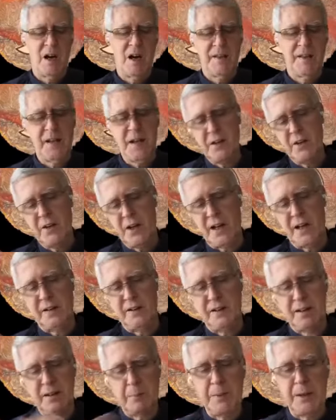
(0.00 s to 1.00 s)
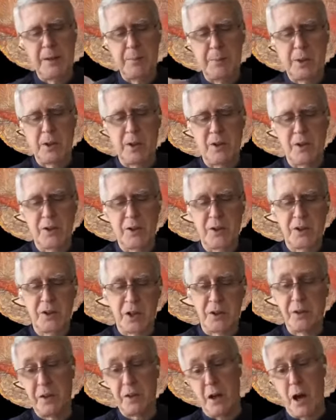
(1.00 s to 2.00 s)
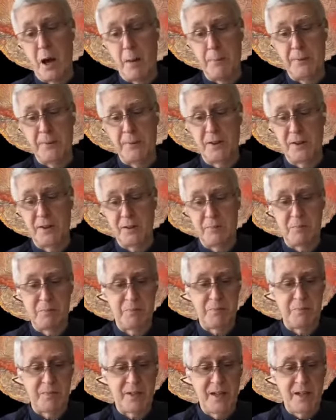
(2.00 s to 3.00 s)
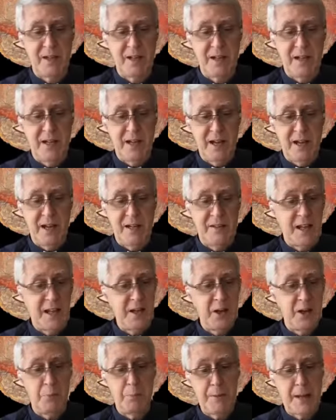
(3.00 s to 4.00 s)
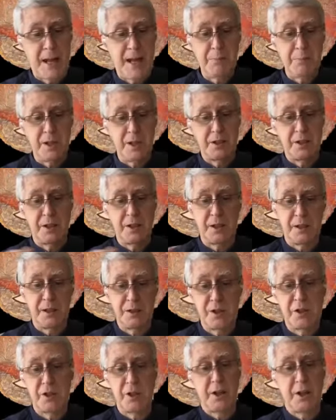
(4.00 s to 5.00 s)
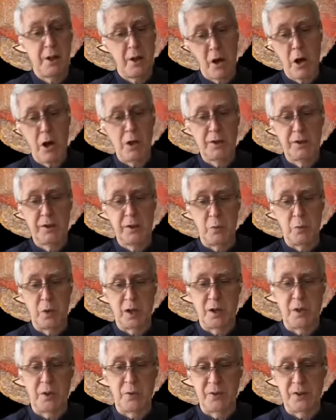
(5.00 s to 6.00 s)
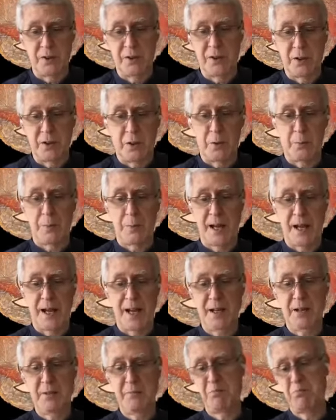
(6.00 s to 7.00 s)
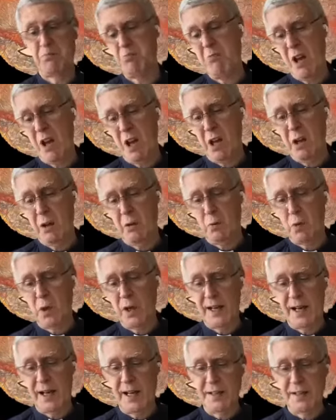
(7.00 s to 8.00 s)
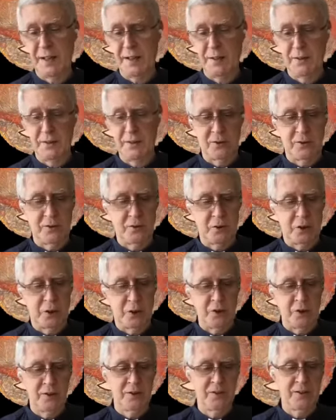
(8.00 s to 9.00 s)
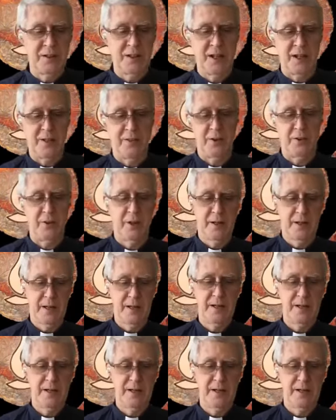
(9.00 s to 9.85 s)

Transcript: On the other hand, some people are just the opposite. They don't pay much attention at all to what goes into their bag well, eh, one idea is as good as another.